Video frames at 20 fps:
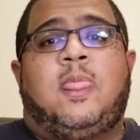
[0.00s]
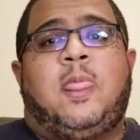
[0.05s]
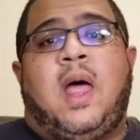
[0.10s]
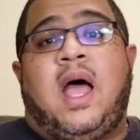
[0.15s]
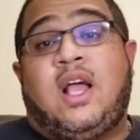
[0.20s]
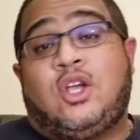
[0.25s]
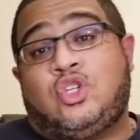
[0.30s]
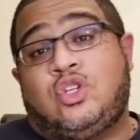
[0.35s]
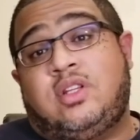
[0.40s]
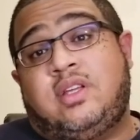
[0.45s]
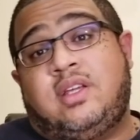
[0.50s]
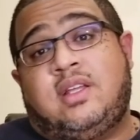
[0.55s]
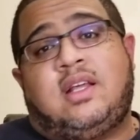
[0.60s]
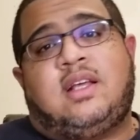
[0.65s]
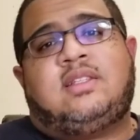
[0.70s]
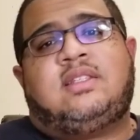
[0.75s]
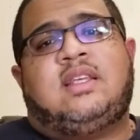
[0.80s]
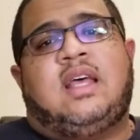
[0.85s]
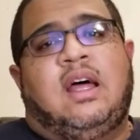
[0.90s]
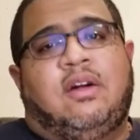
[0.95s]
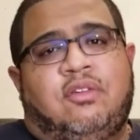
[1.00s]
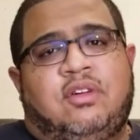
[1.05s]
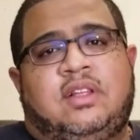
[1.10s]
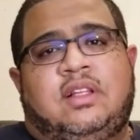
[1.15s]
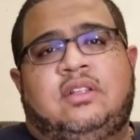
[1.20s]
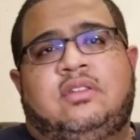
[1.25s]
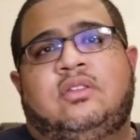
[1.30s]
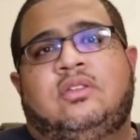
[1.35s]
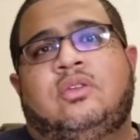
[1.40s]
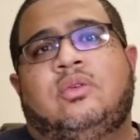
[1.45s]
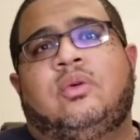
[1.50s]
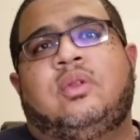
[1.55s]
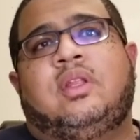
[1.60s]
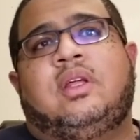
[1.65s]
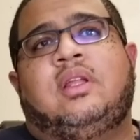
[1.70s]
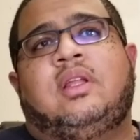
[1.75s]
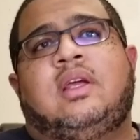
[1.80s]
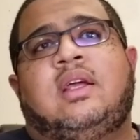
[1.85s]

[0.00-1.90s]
Actually, it has everything to do with it.